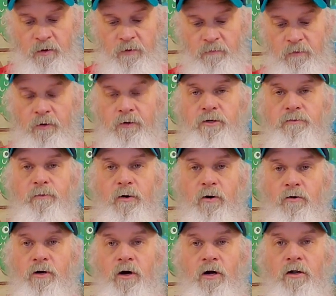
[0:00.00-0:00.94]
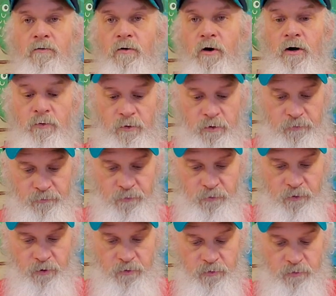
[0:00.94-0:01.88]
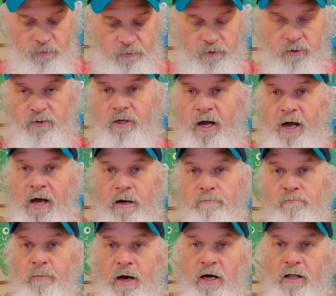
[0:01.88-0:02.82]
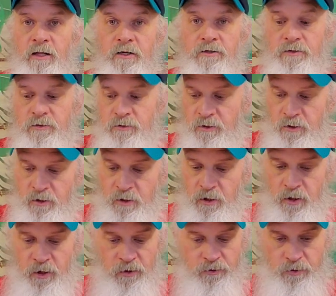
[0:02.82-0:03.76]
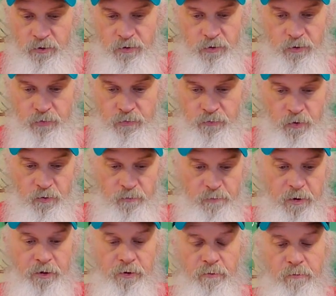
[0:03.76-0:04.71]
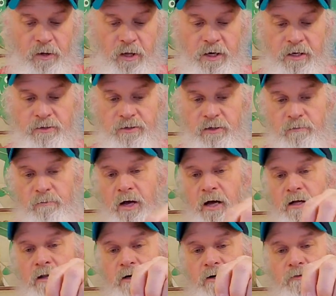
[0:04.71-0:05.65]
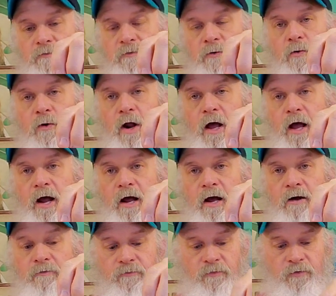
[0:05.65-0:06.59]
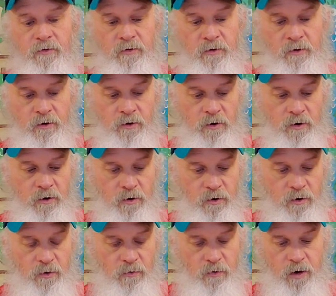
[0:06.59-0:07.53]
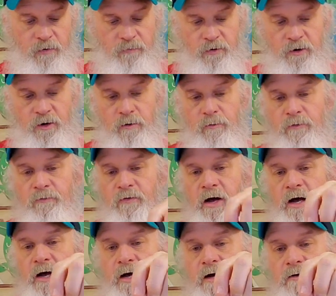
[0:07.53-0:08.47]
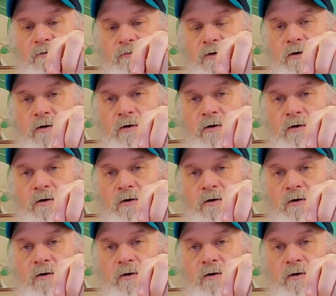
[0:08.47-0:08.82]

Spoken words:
very small Colorado in the front, just to add balance. So you can throw bigger blades in the back, like a 4.5, or even a number 5.